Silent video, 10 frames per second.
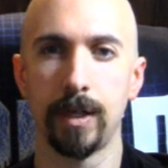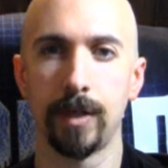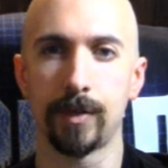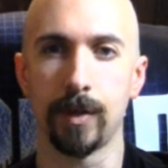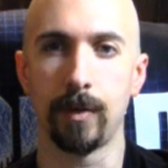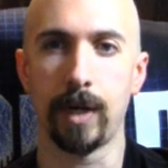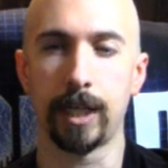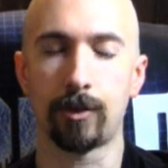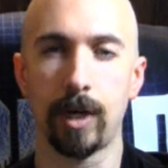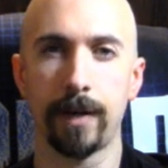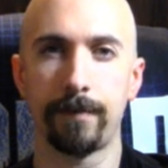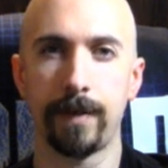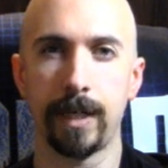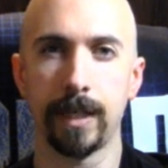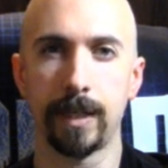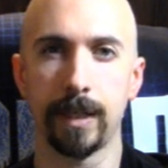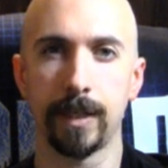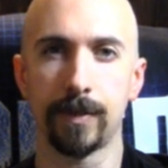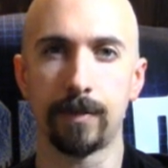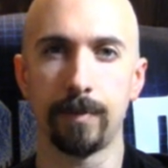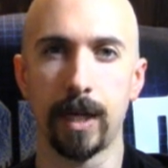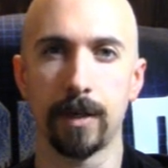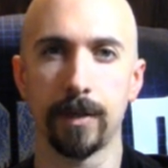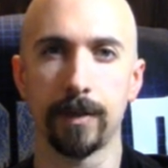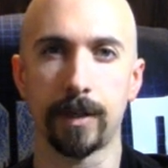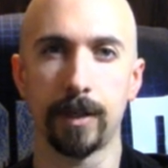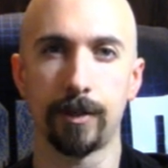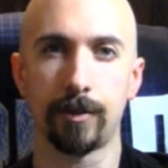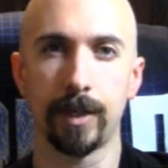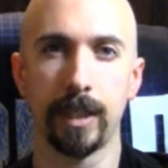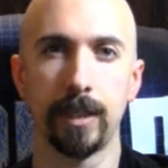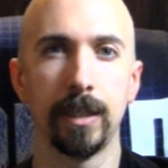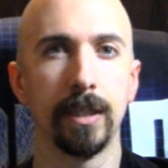So I try to find things from out of the country,